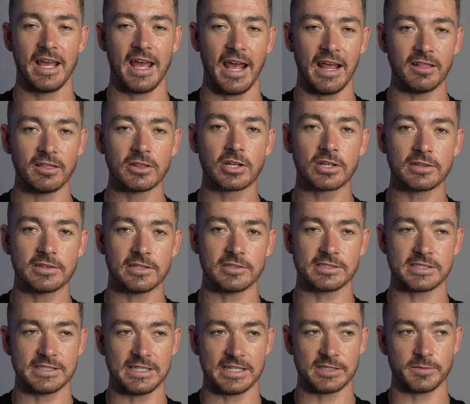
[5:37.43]
and learn
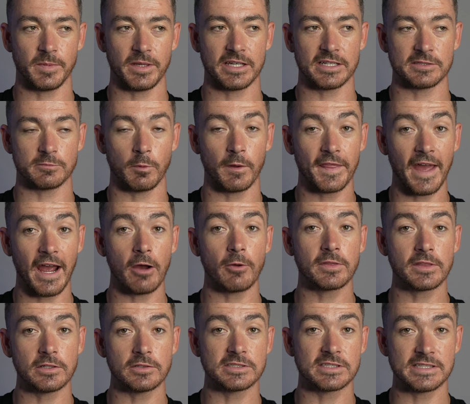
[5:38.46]
those things, because without
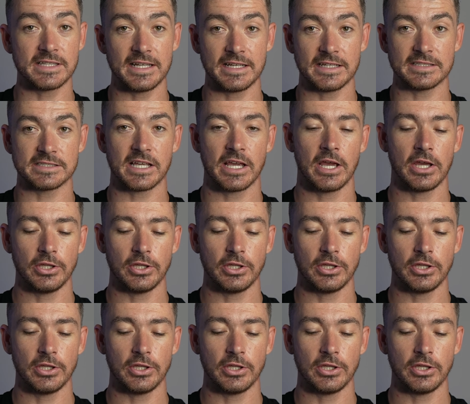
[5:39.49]
those things,